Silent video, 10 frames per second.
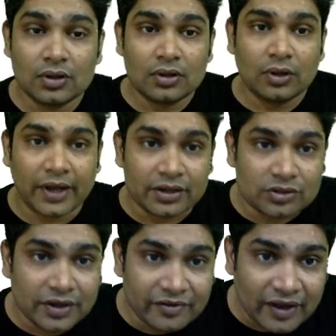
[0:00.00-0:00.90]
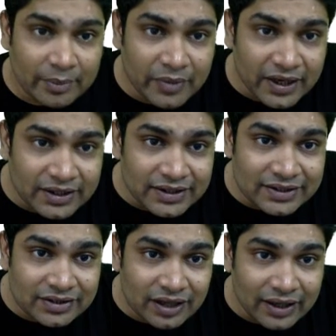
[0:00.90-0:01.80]
Okay, so if I made
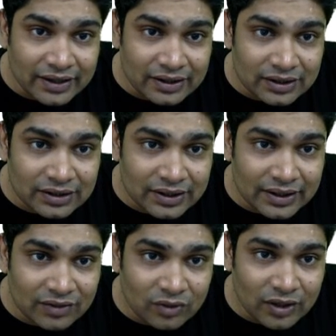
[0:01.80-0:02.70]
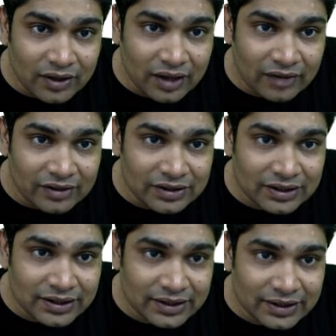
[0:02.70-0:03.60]
this triangle, then what I will see
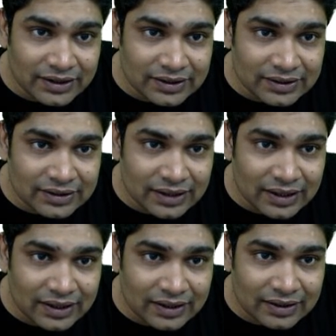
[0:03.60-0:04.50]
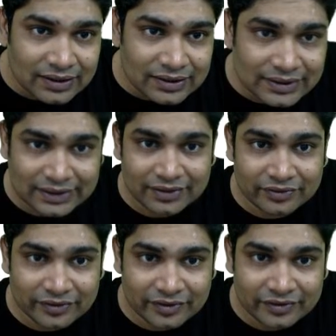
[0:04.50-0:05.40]
is that
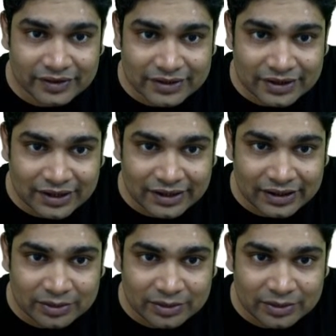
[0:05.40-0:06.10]
triangle.